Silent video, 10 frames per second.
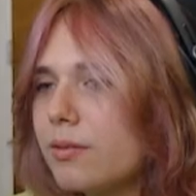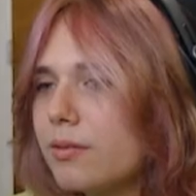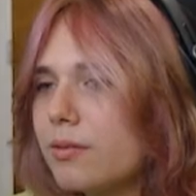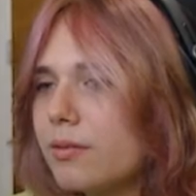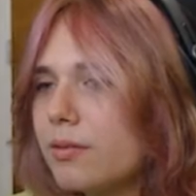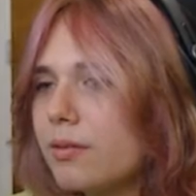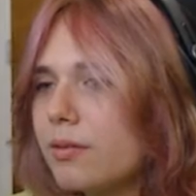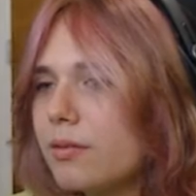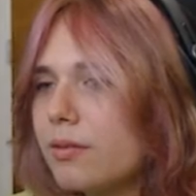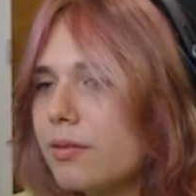
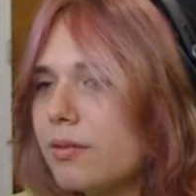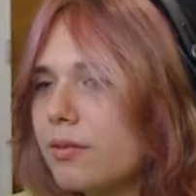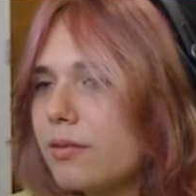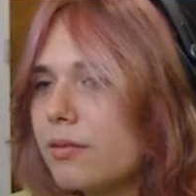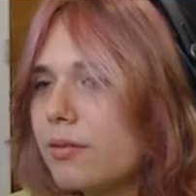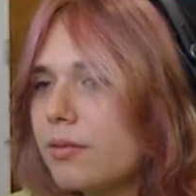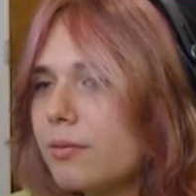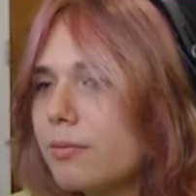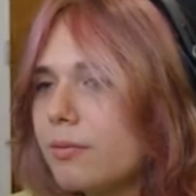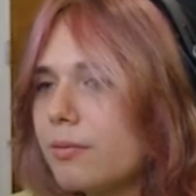
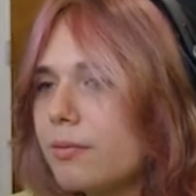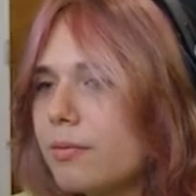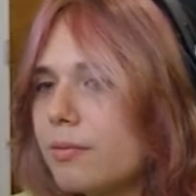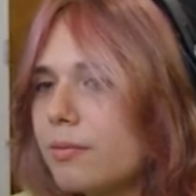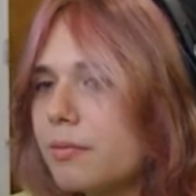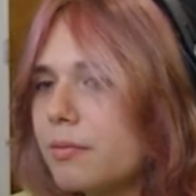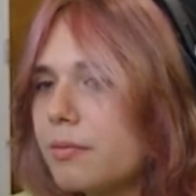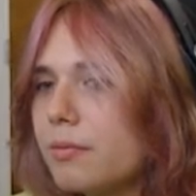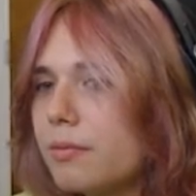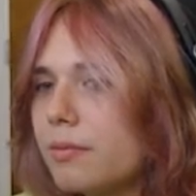
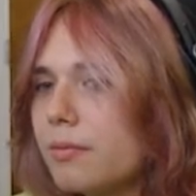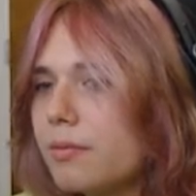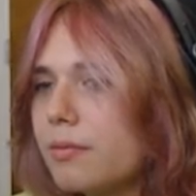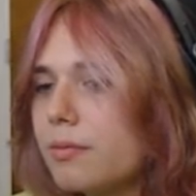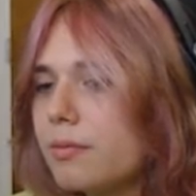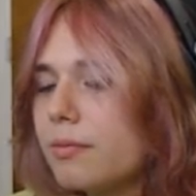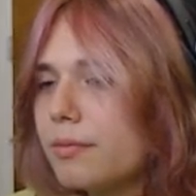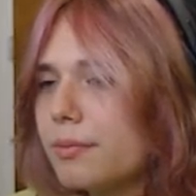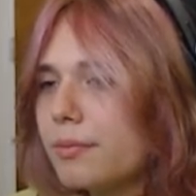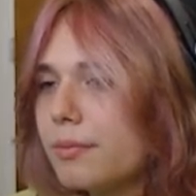
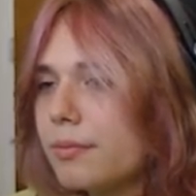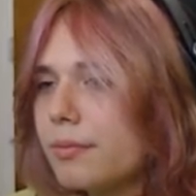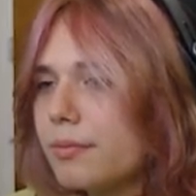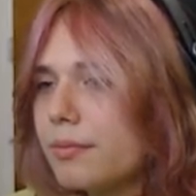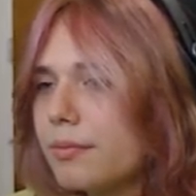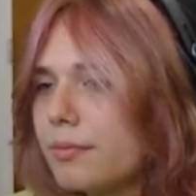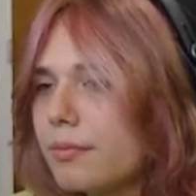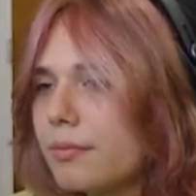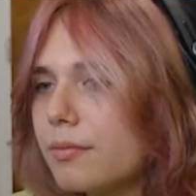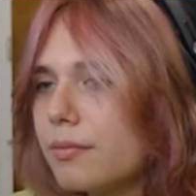
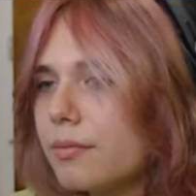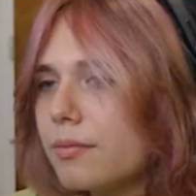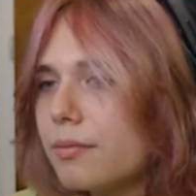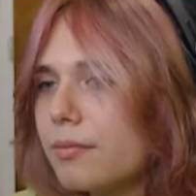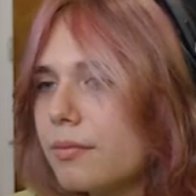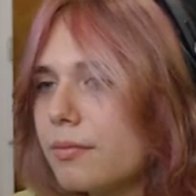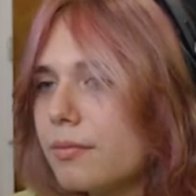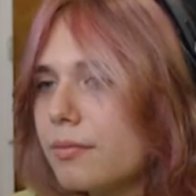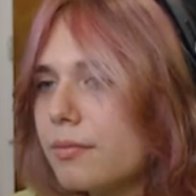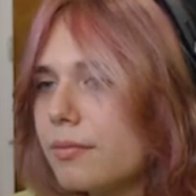
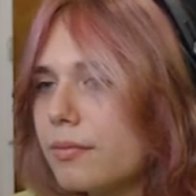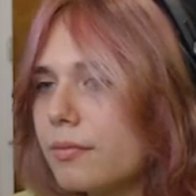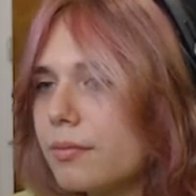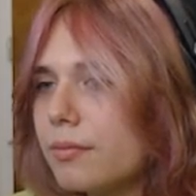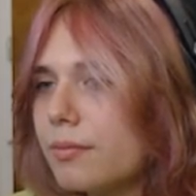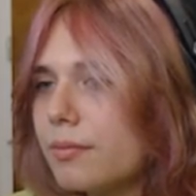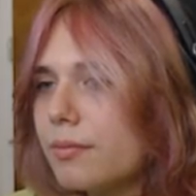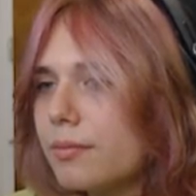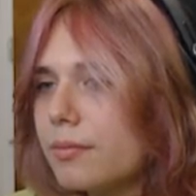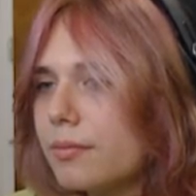
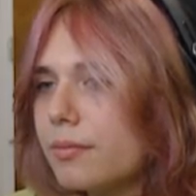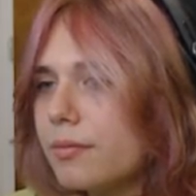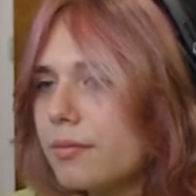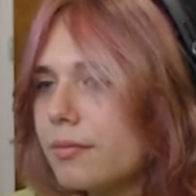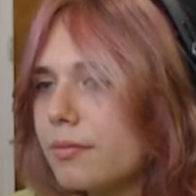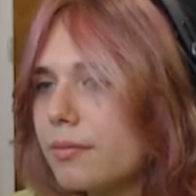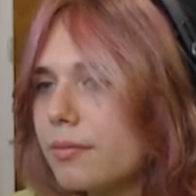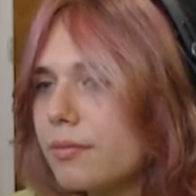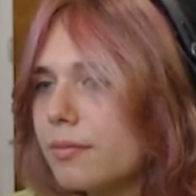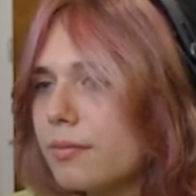(not speaking)